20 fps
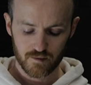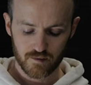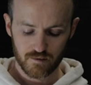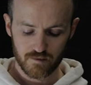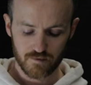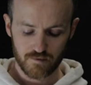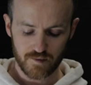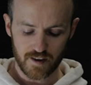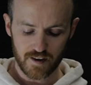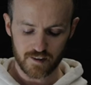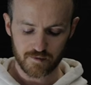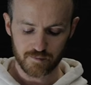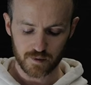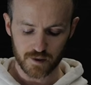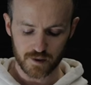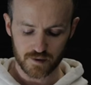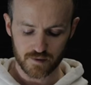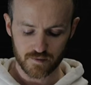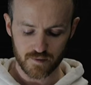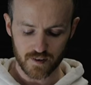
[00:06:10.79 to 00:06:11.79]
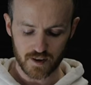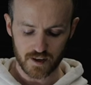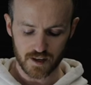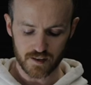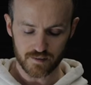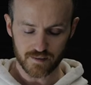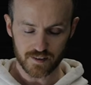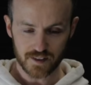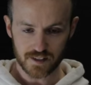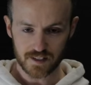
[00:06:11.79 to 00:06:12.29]
5 plus
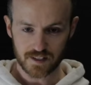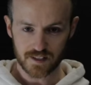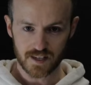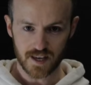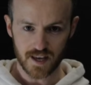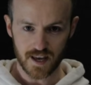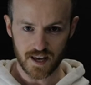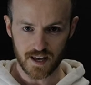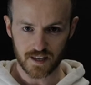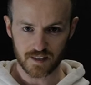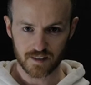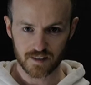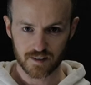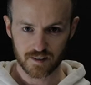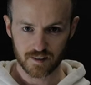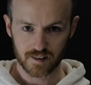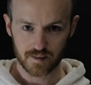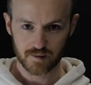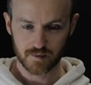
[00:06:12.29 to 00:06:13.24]
5 is 10,